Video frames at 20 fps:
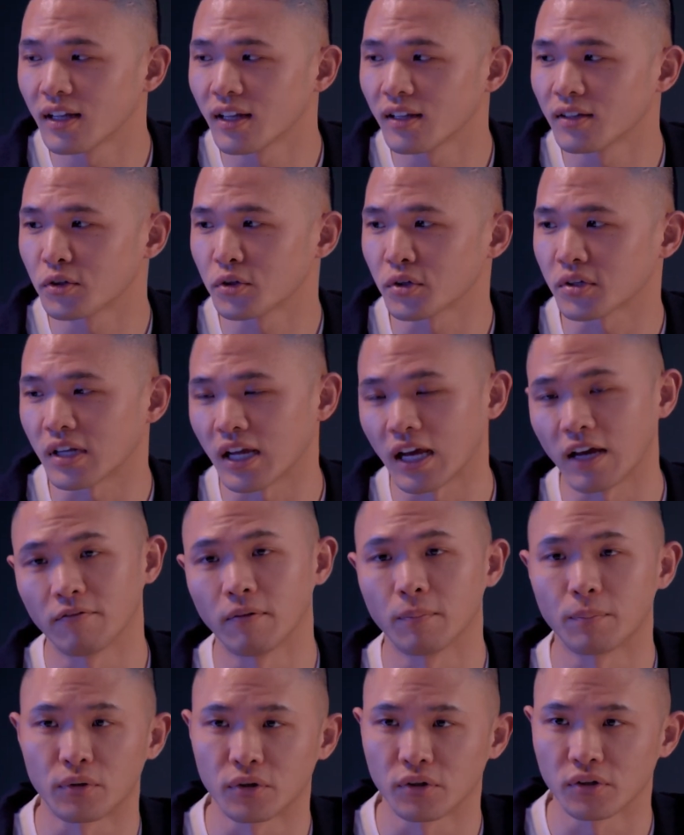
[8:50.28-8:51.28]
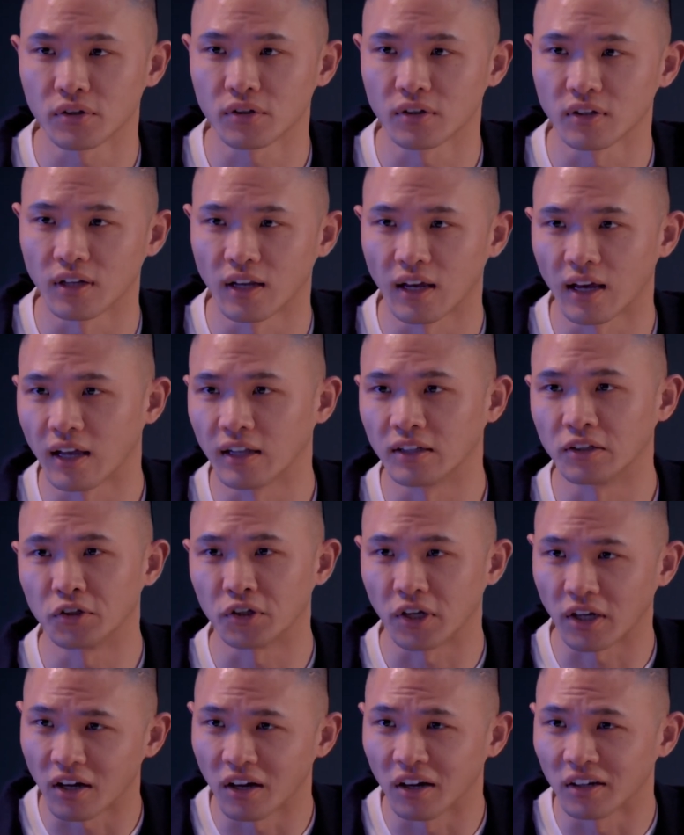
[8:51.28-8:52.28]
than just to have a person and
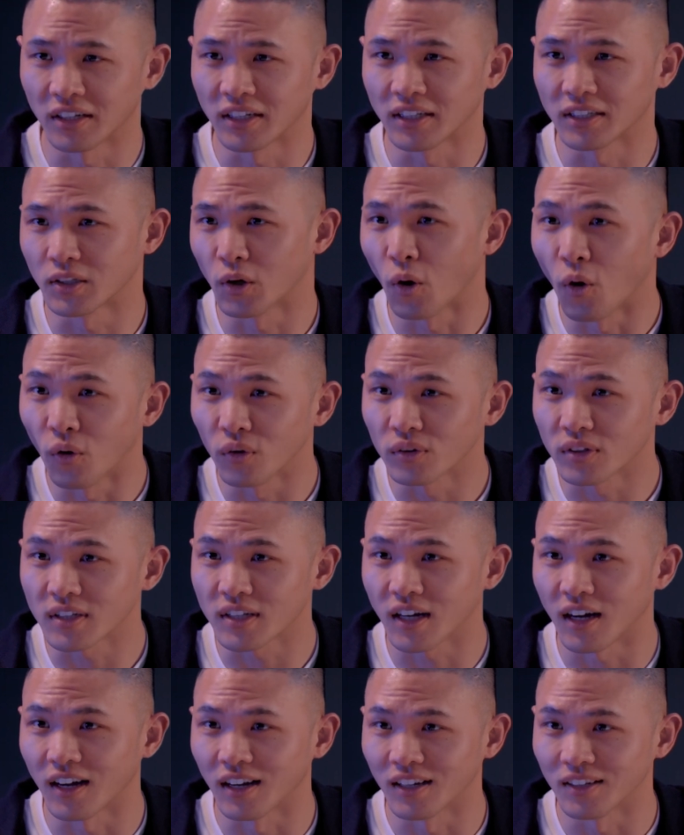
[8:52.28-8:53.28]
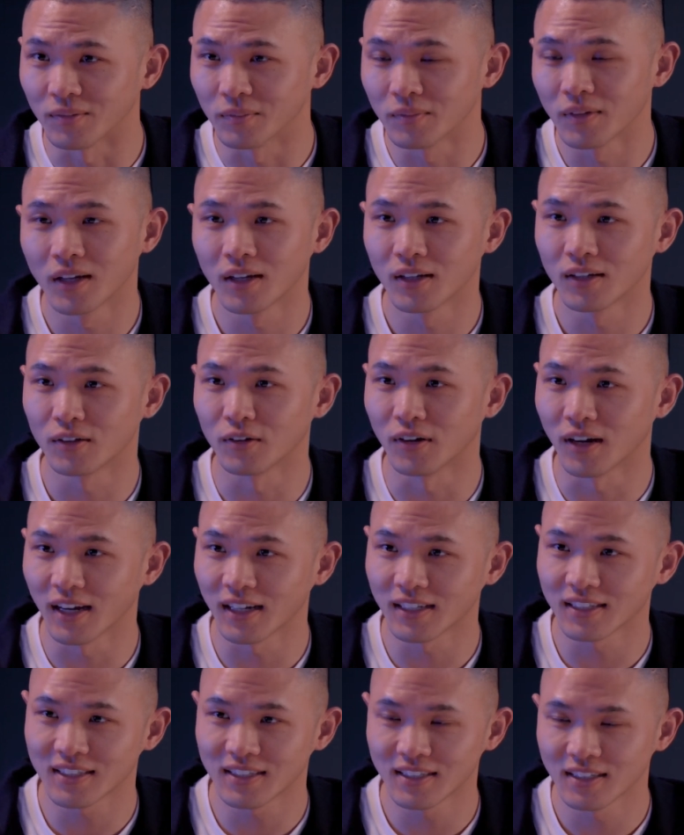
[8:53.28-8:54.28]
check on it all the time,
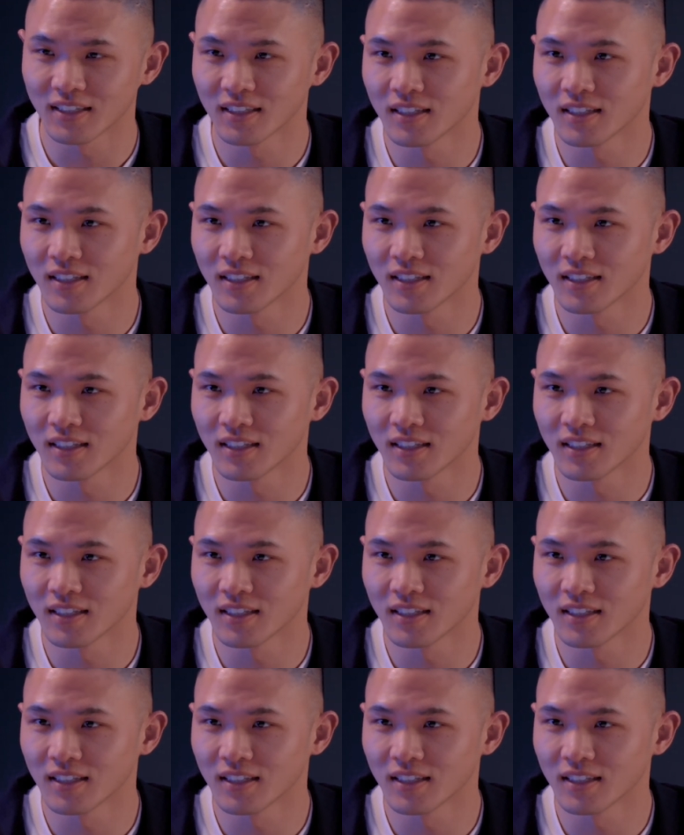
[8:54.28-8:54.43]
right?